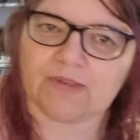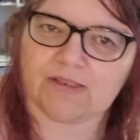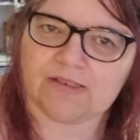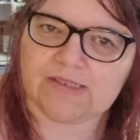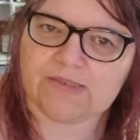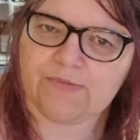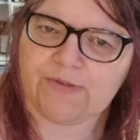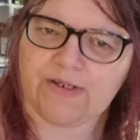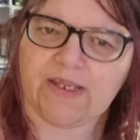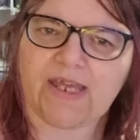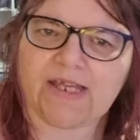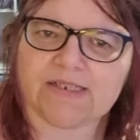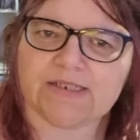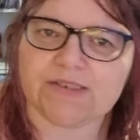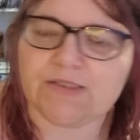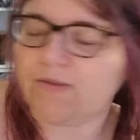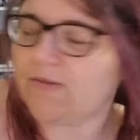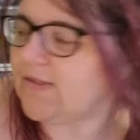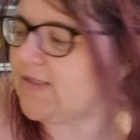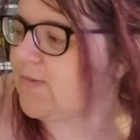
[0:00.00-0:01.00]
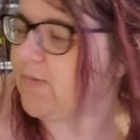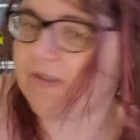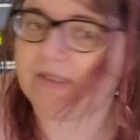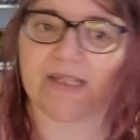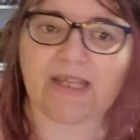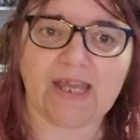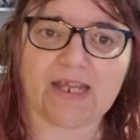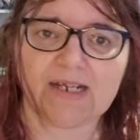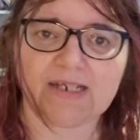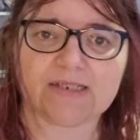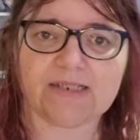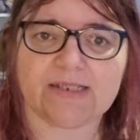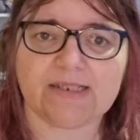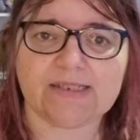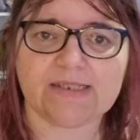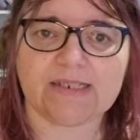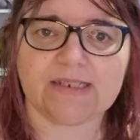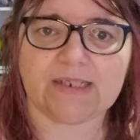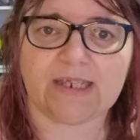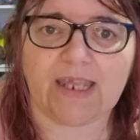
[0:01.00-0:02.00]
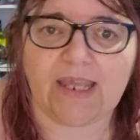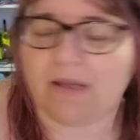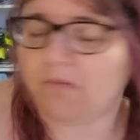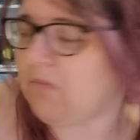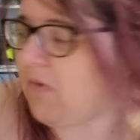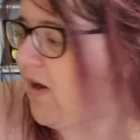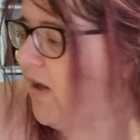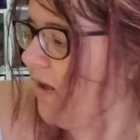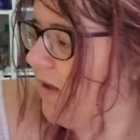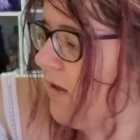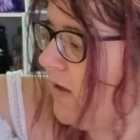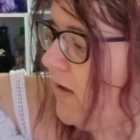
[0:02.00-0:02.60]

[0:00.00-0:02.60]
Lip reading: It's very hard to do this when you can't actually see the camera.